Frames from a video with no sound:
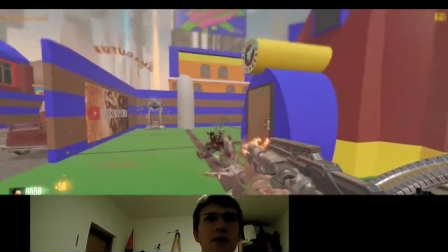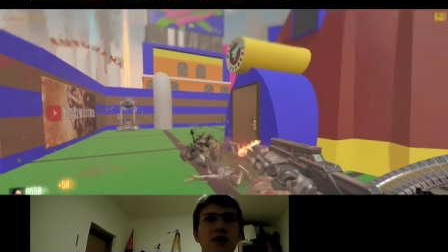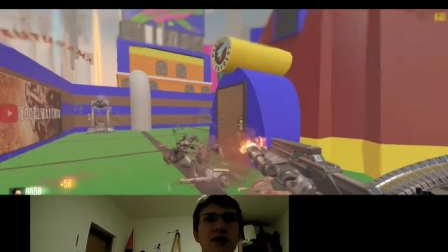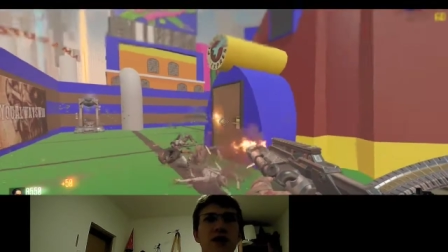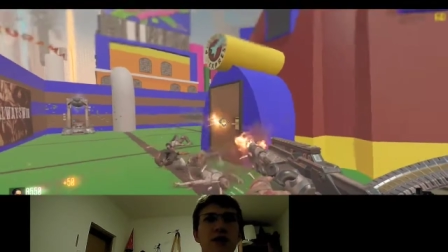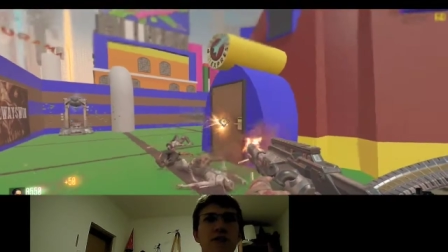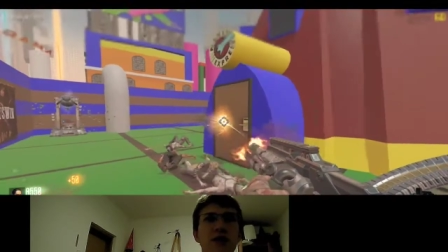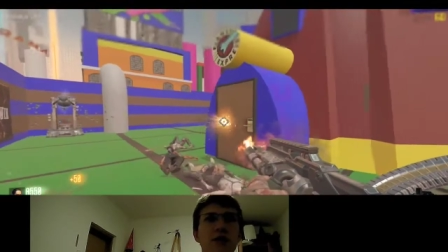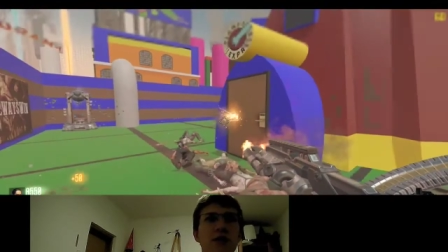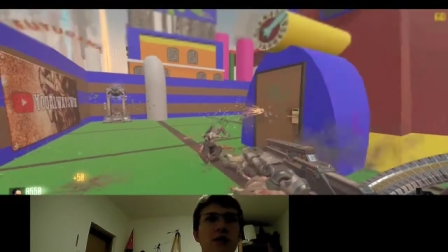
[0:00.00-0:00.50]

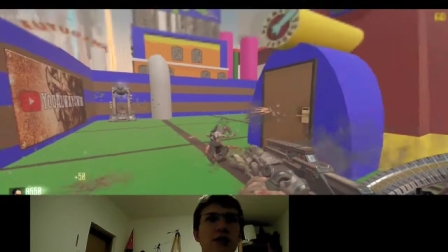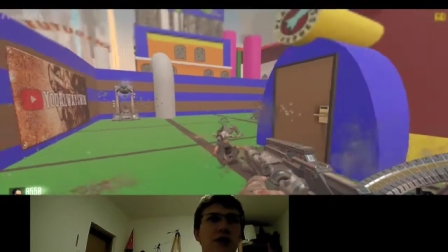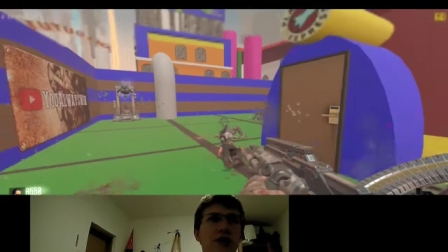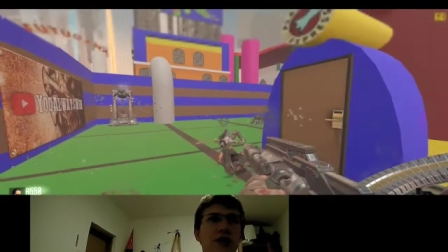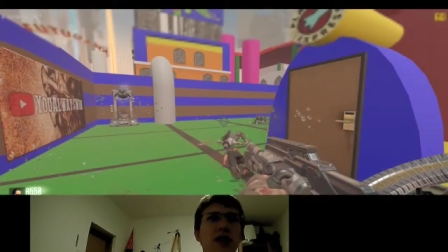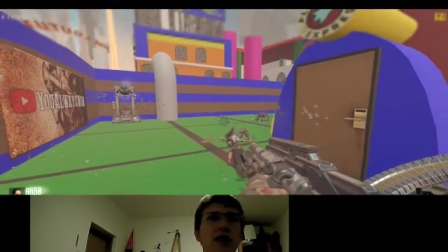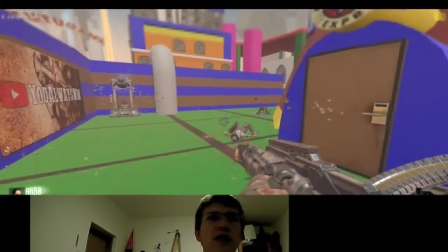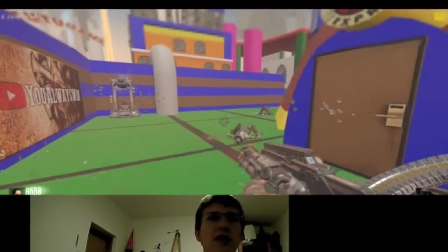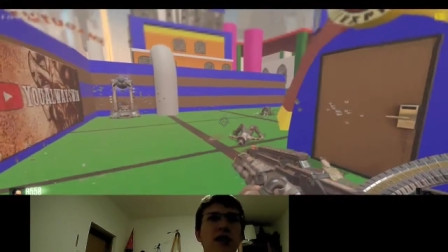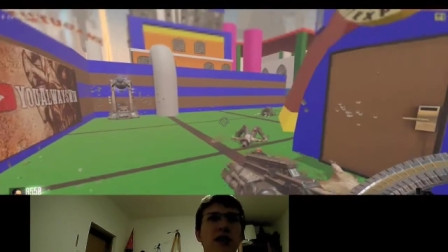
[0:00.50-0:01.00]
Well, some people
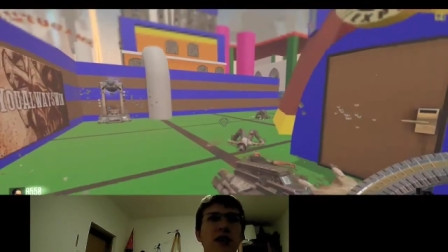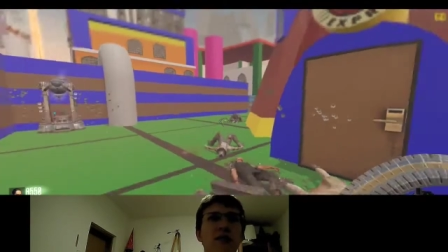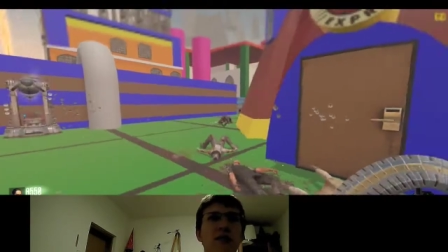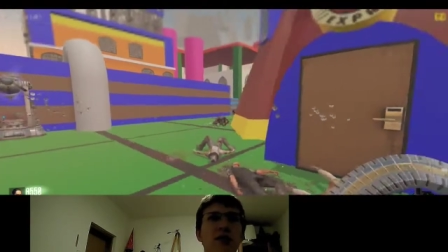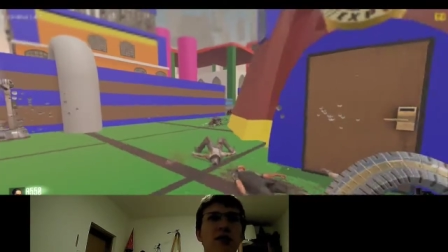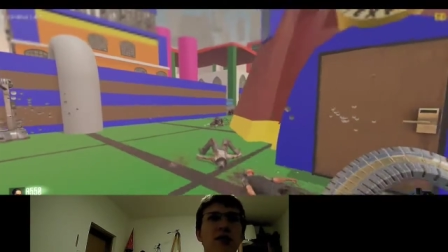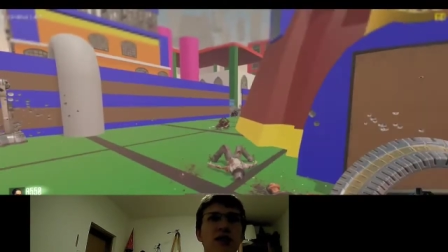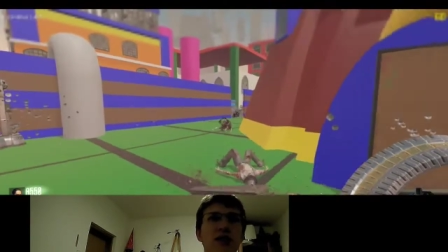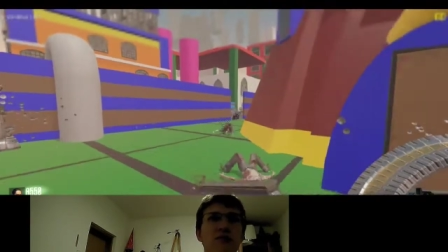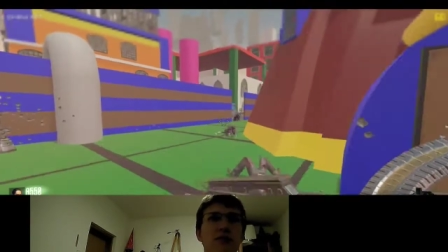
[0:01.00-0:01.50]
don't like
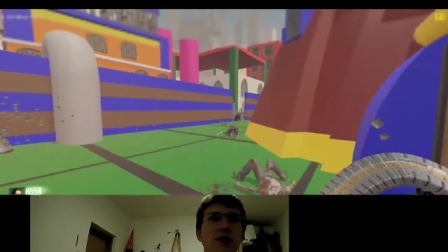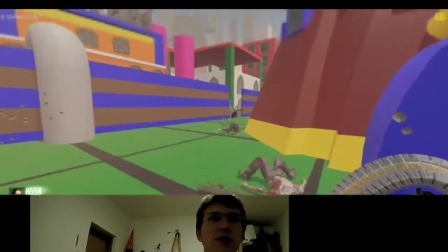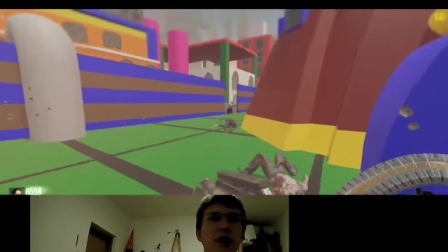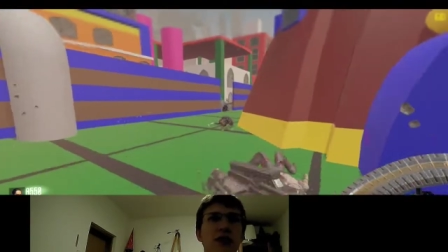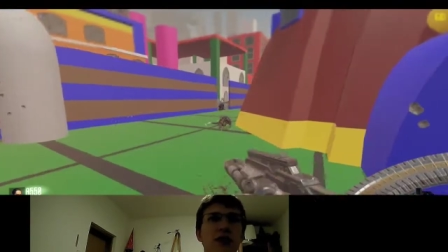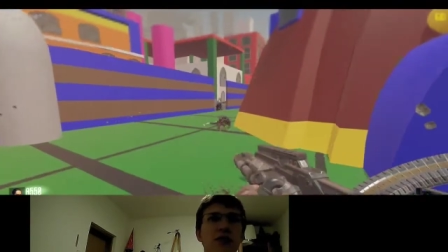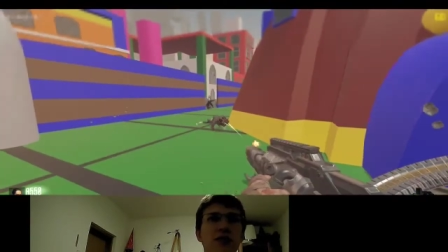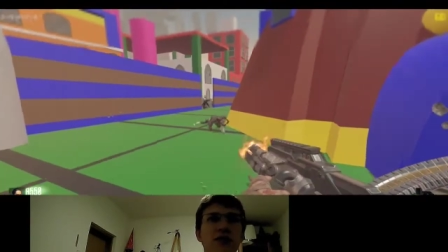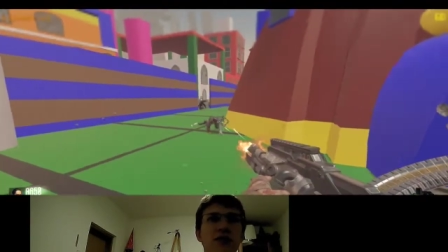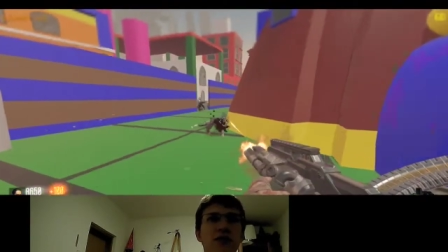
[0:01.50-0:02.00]
eggplants,
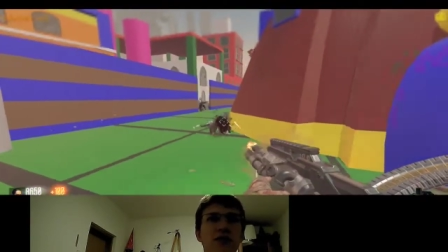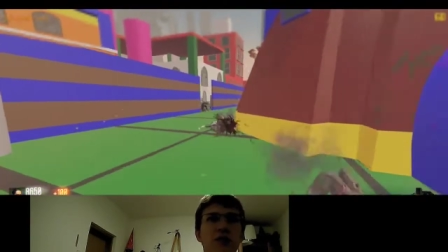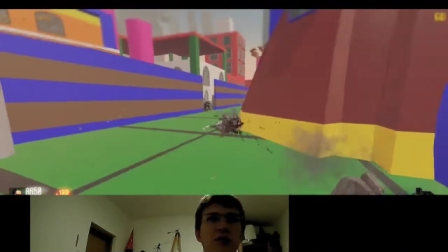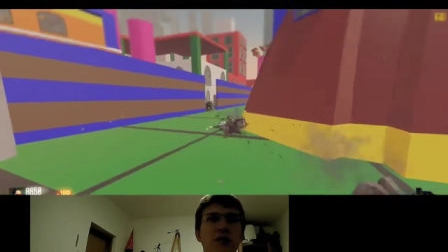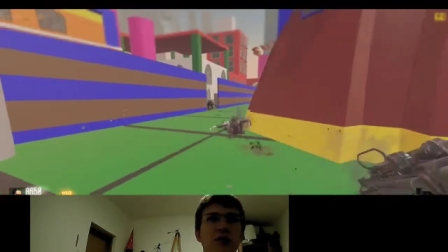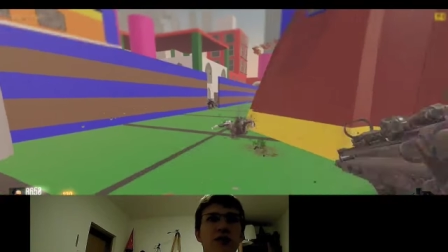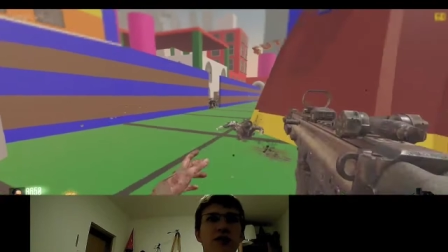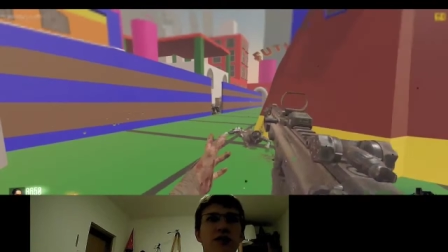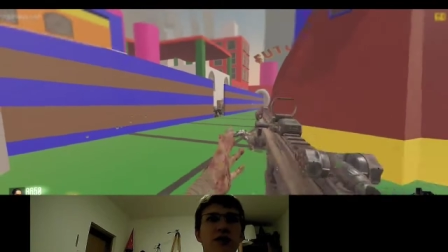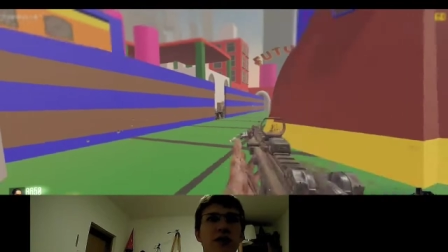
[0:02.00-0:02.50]
but I don't have a
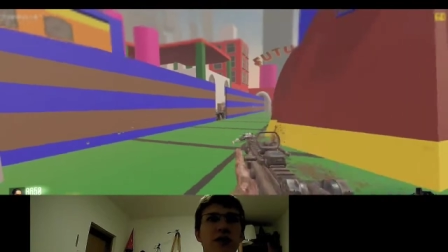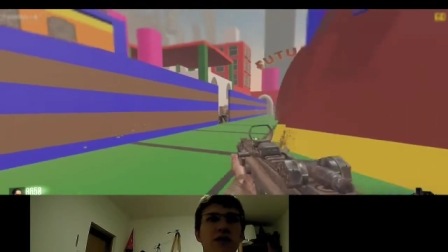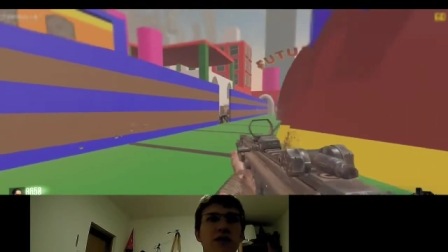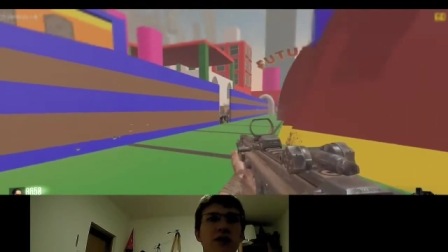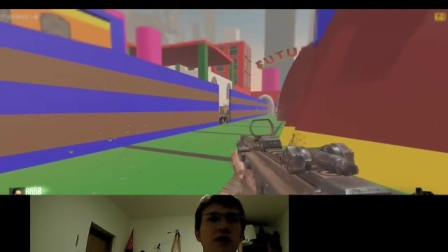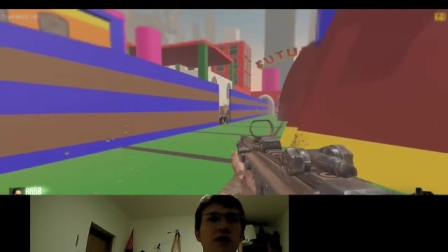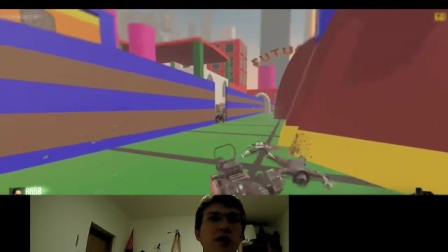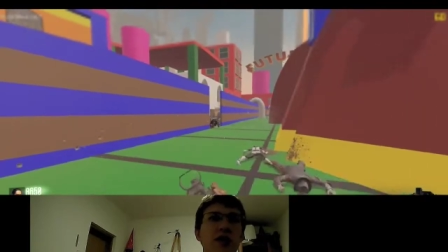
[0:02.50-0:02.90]
problem with that.